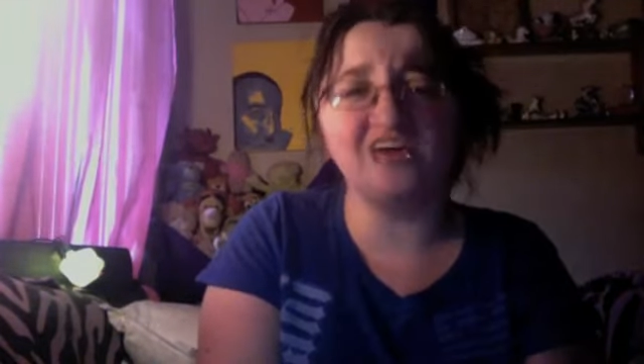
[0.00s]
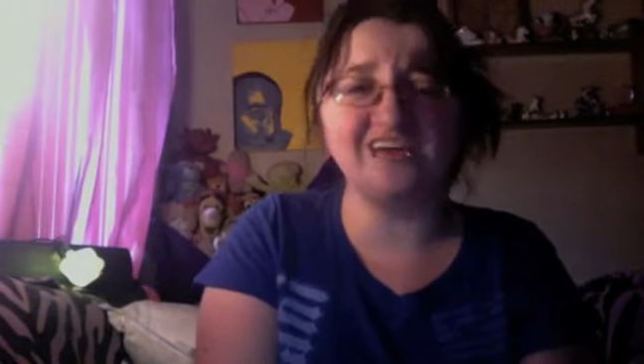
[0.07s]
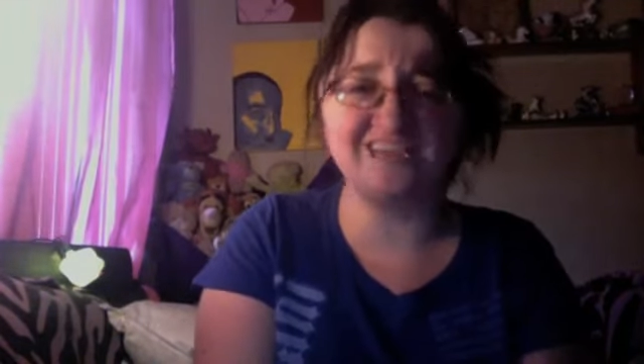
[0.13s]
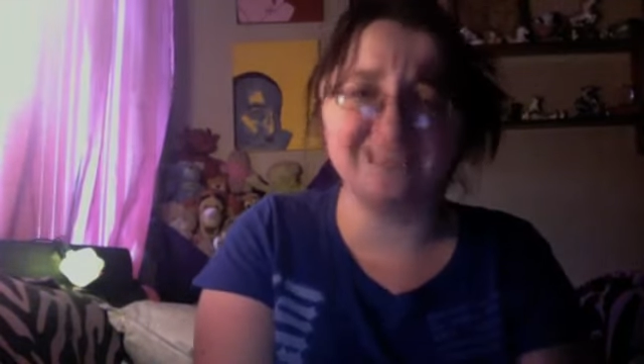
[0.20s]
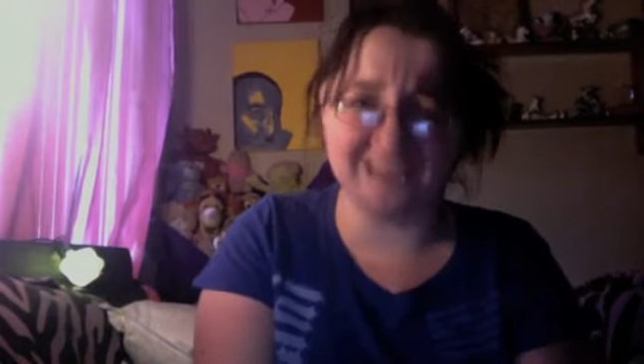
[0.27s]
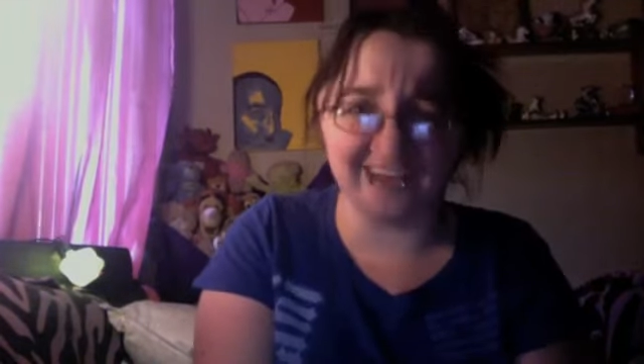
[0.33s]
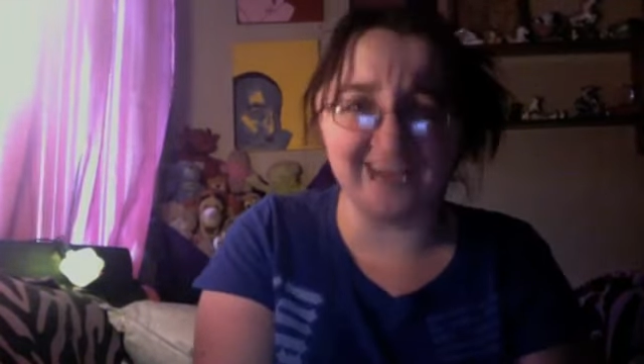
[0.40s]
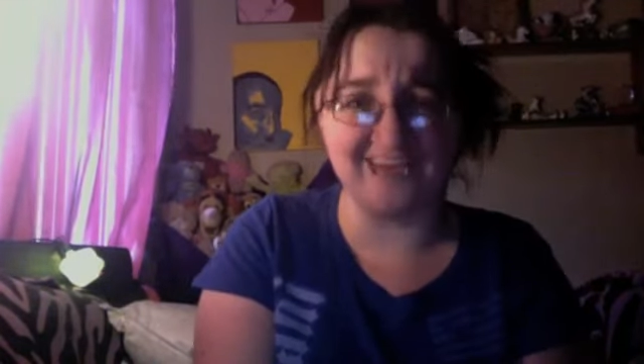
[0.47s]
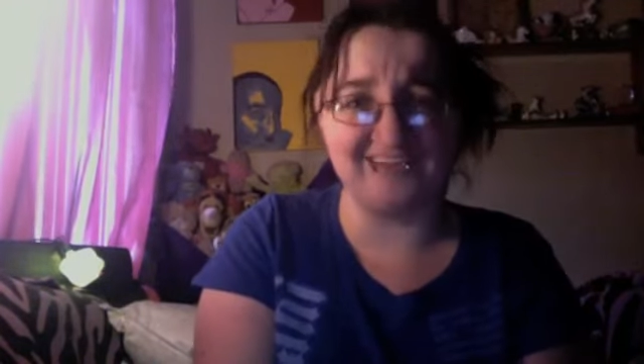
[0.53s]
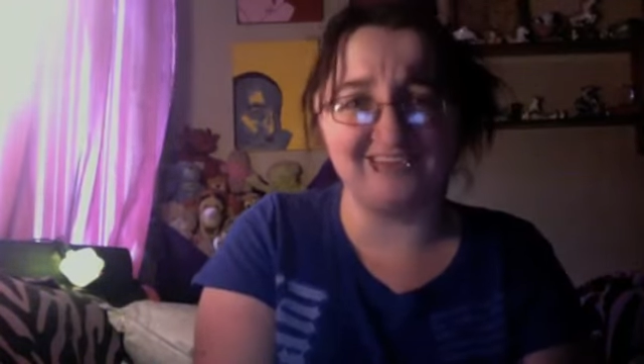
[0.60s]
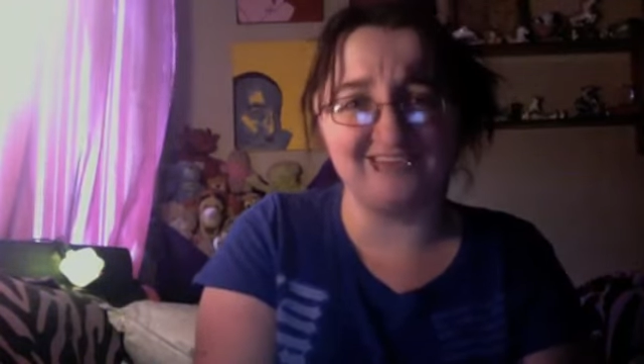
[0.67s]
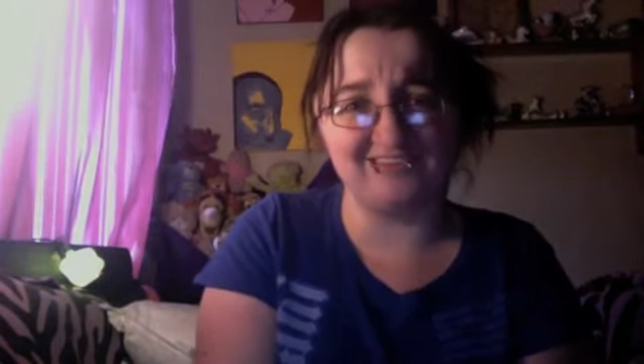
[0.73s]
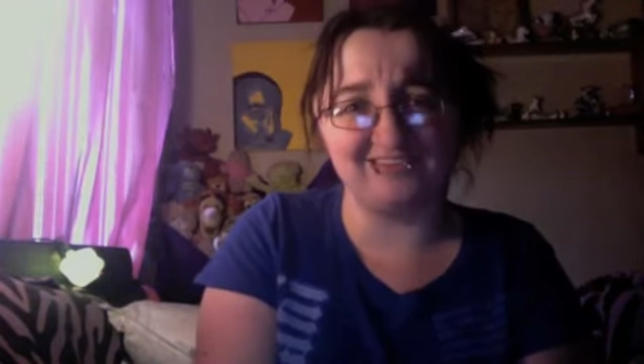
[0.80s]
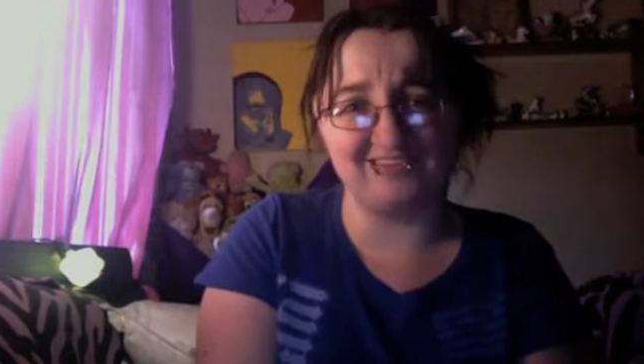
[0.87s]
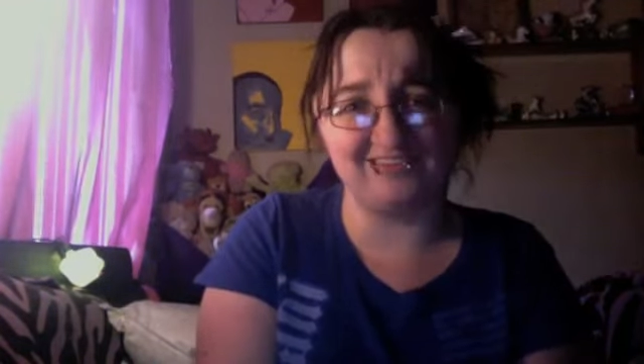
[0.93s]

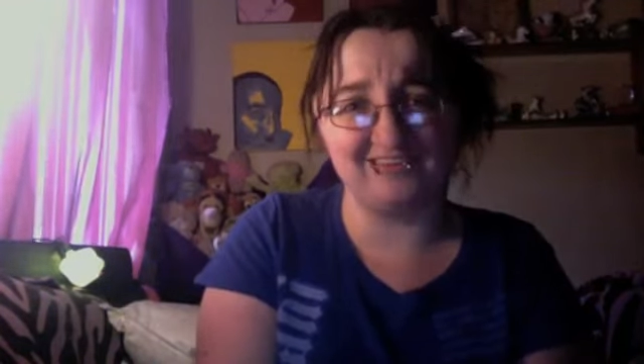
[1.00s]
exist.